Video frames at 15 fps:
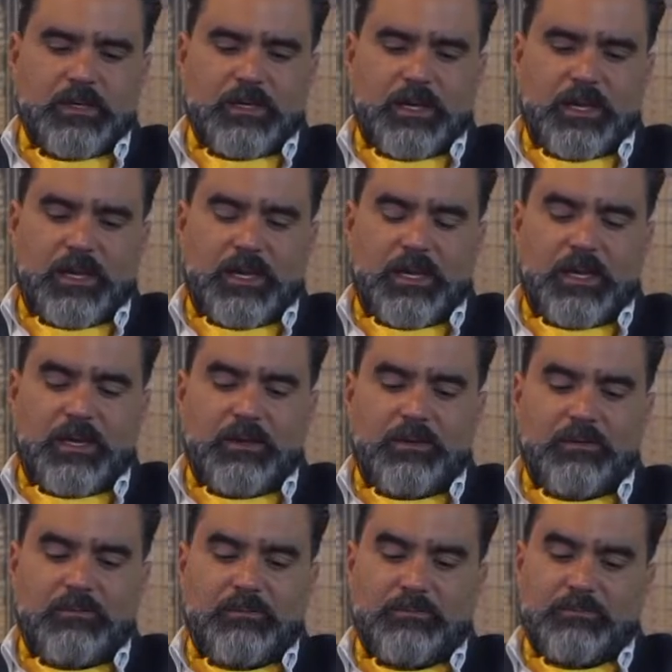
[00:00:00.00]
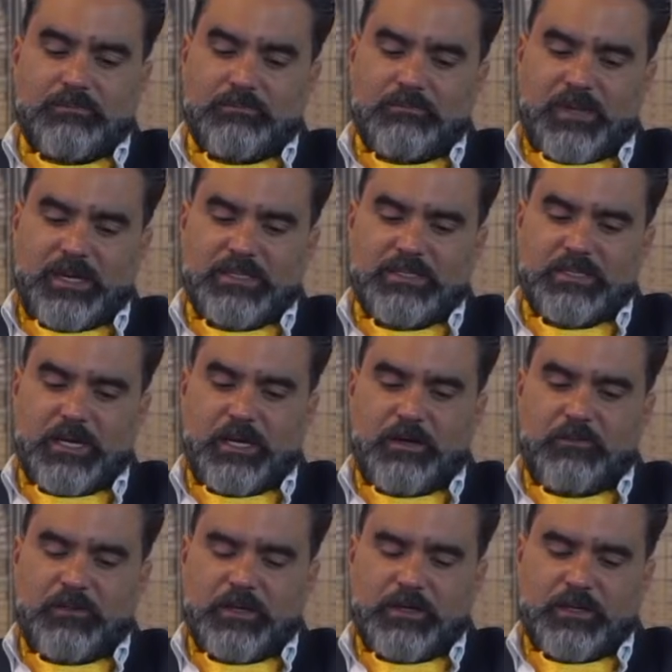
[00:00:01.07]
And
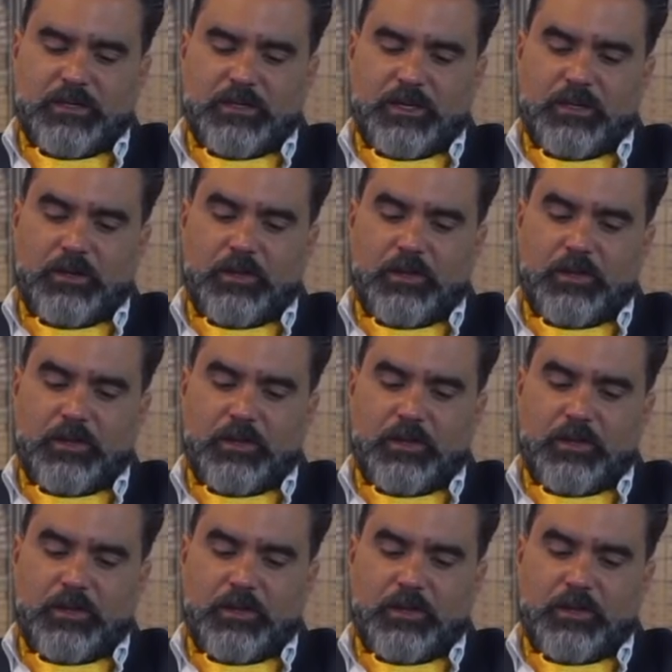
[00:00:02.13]
myself and